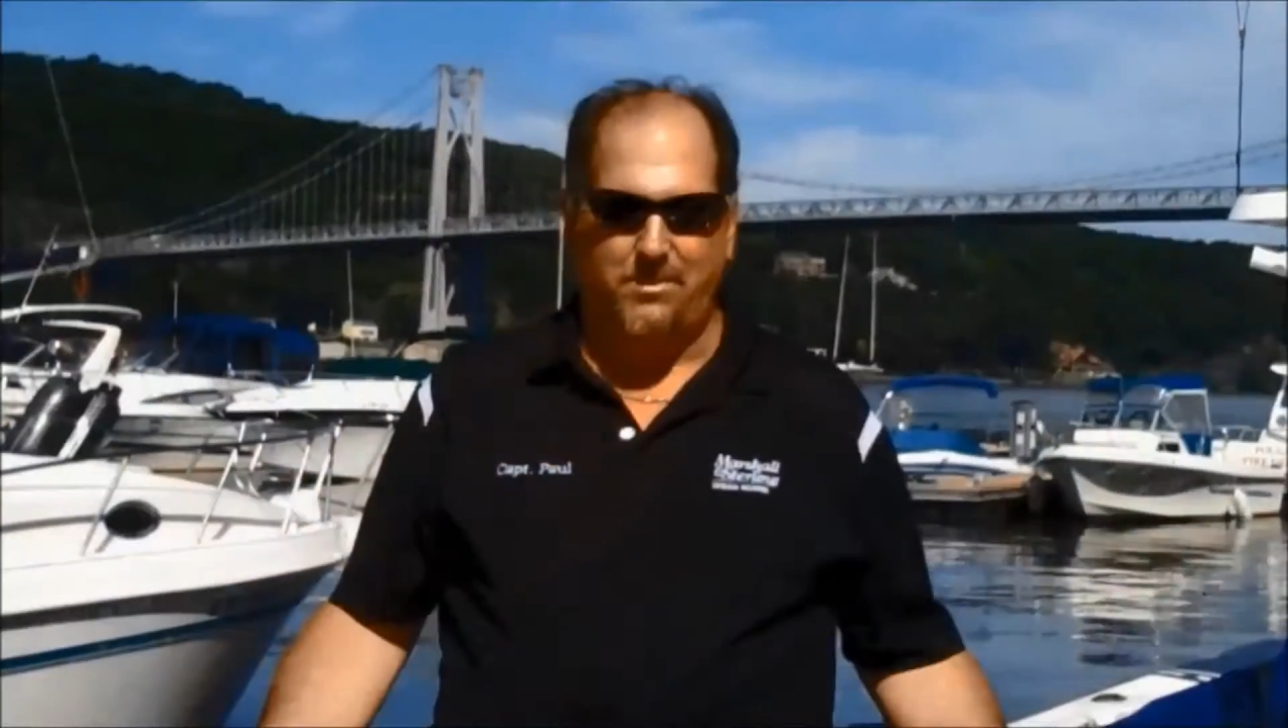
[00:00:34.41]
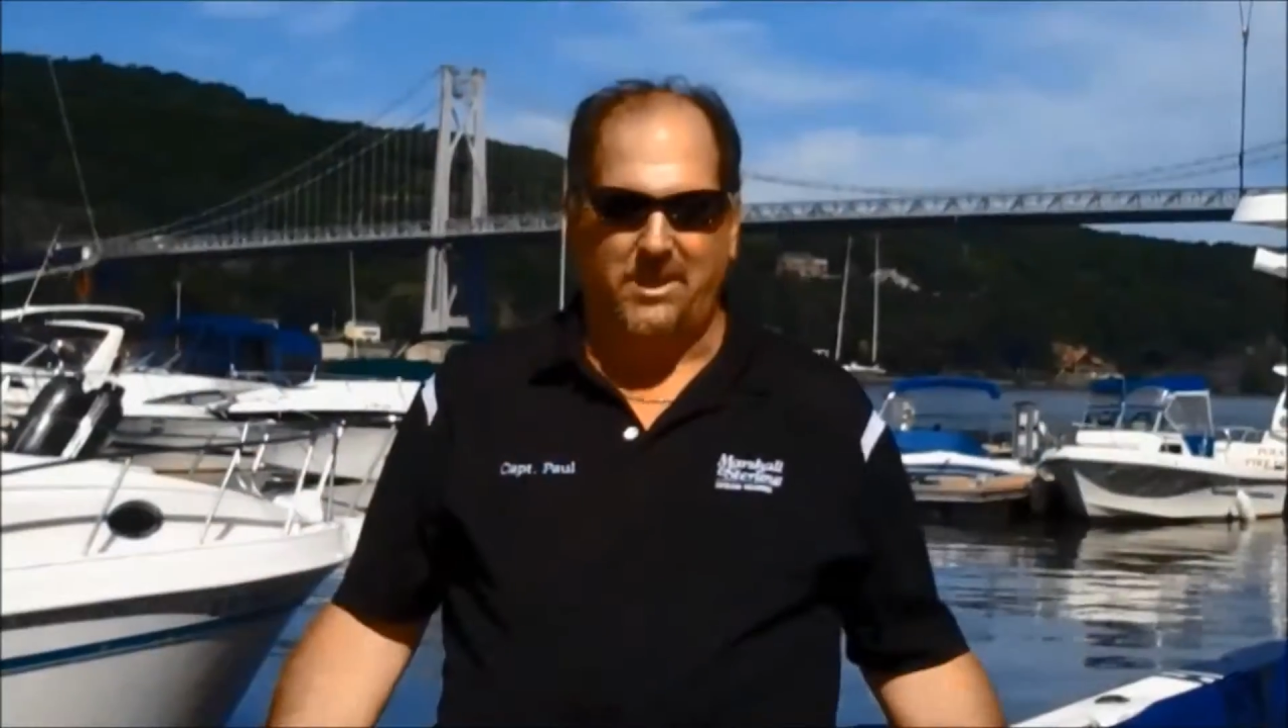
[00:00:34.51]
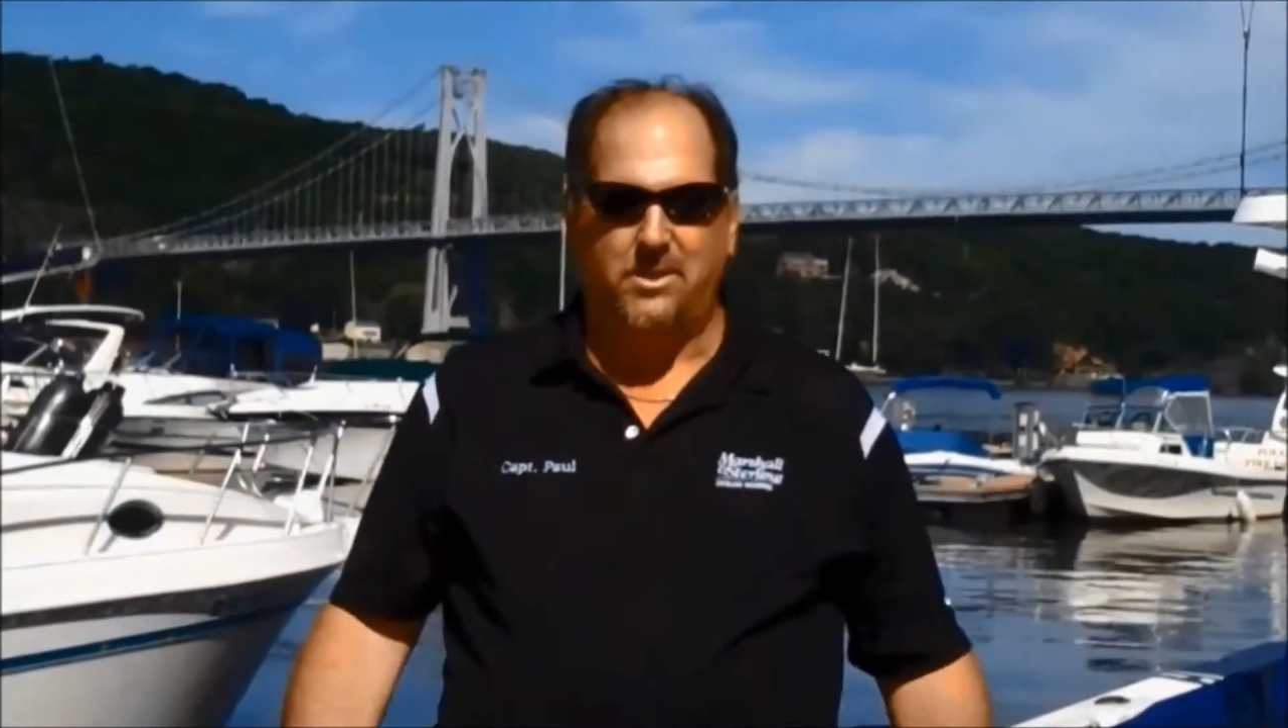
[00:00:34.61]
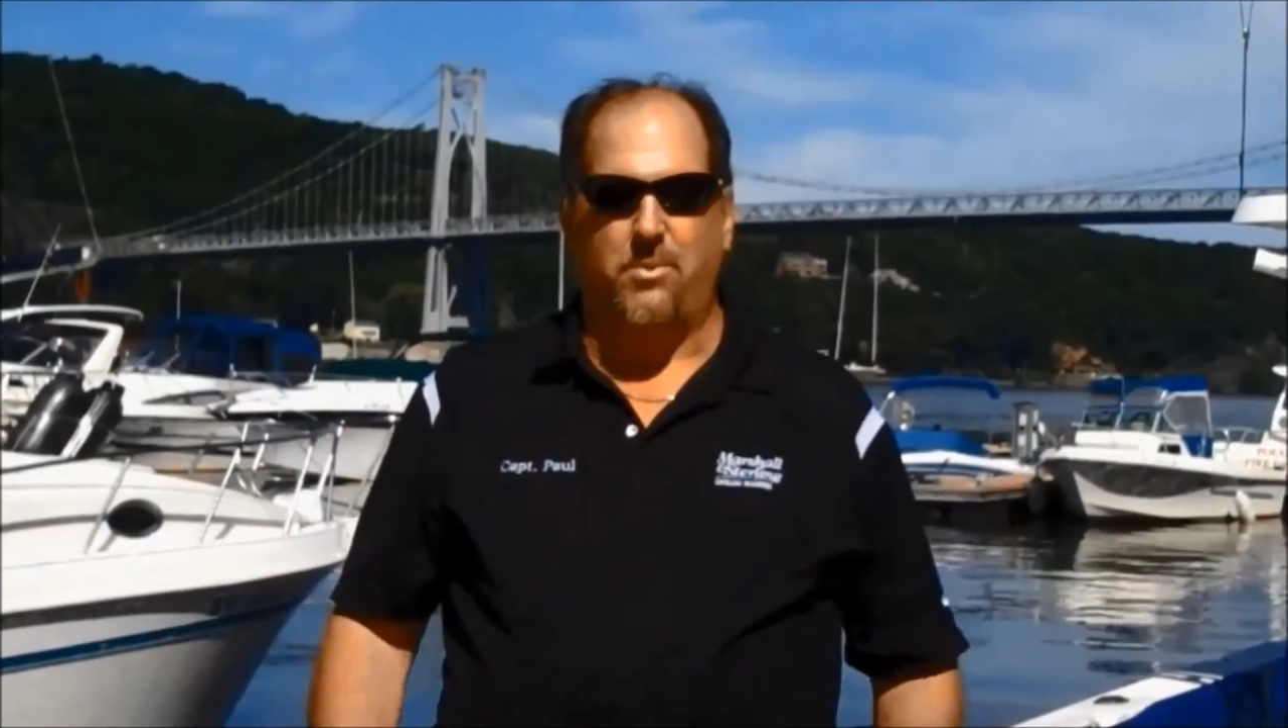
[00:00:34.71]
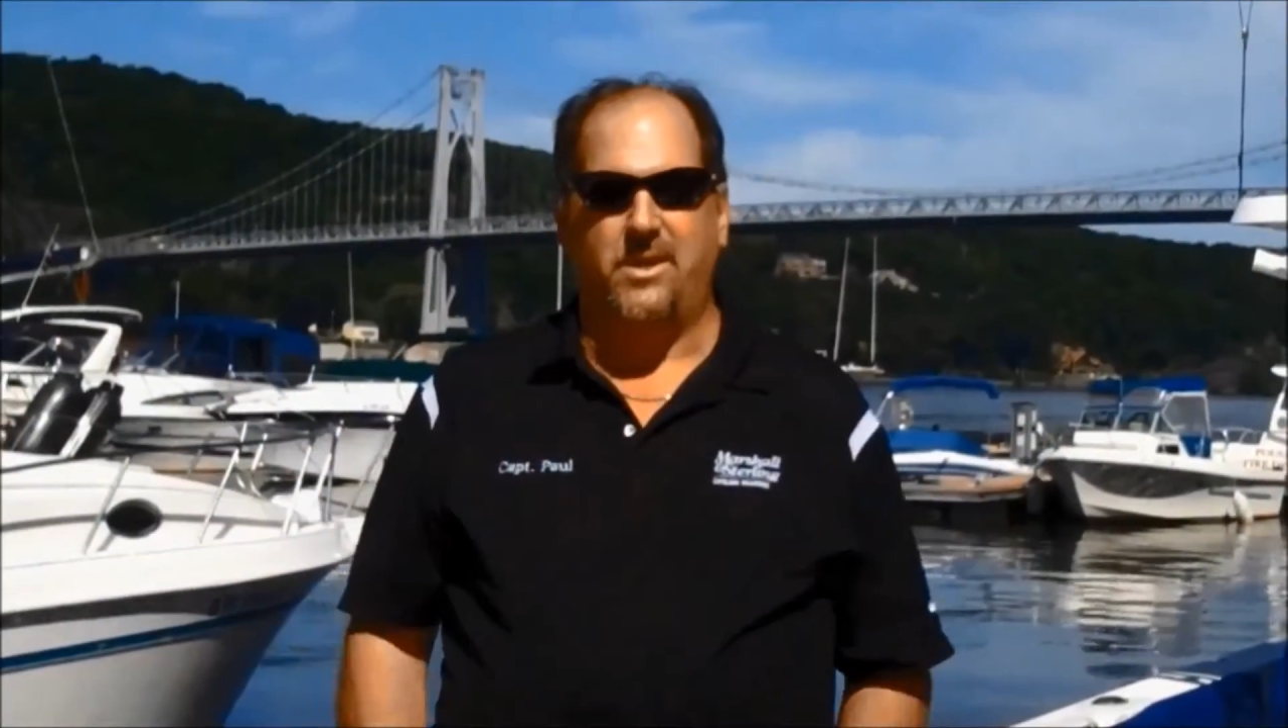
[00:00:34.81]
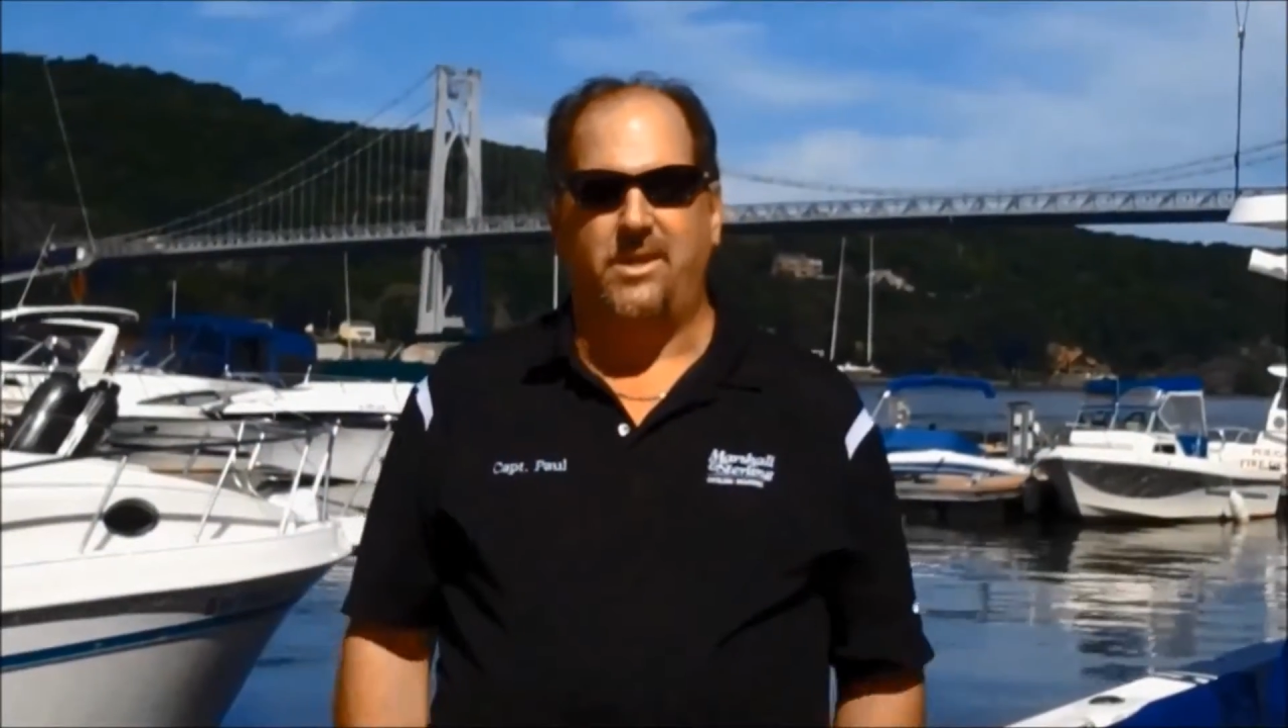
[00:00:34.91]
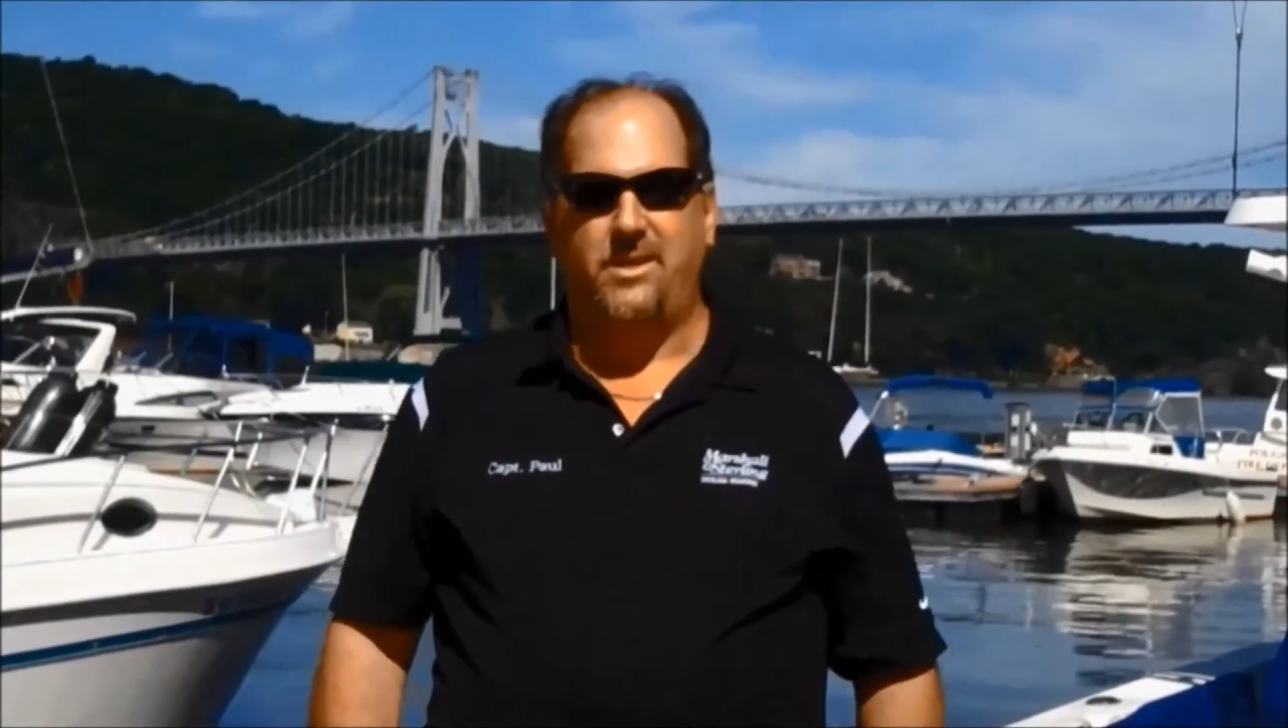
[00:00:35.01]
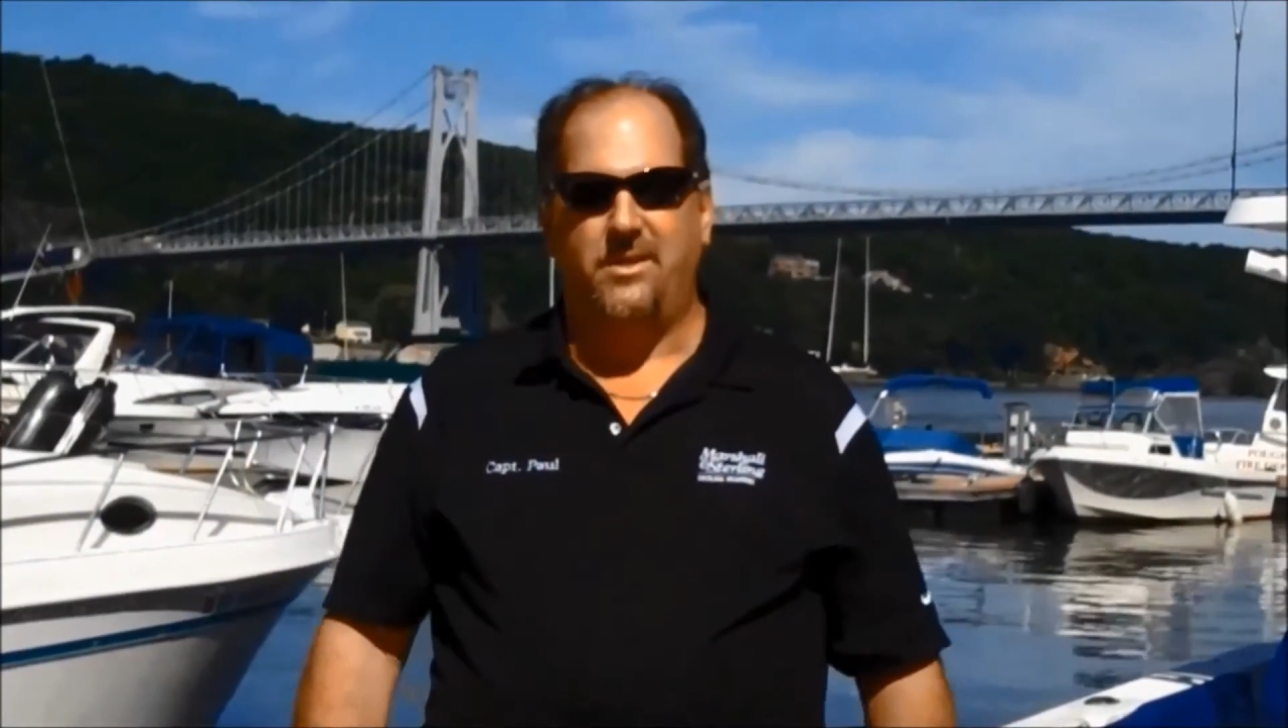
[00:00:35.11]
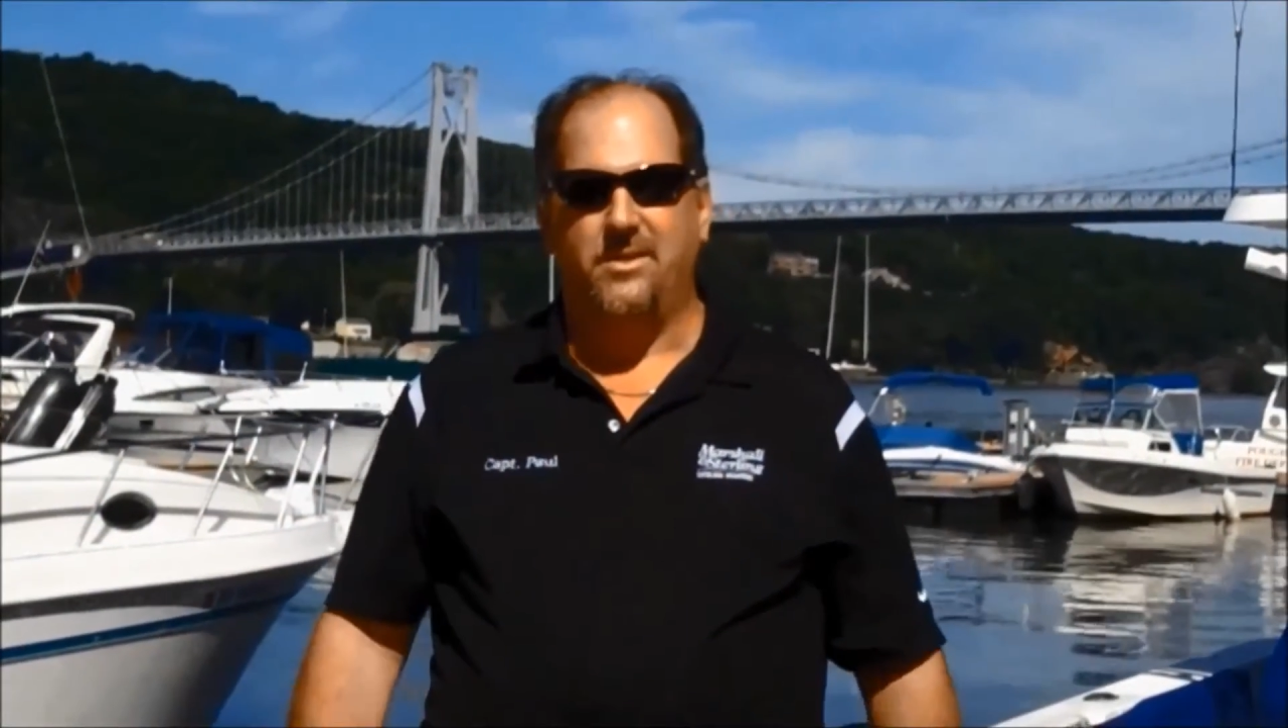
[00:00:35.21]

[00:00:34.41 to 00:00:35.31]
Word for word: I spent 20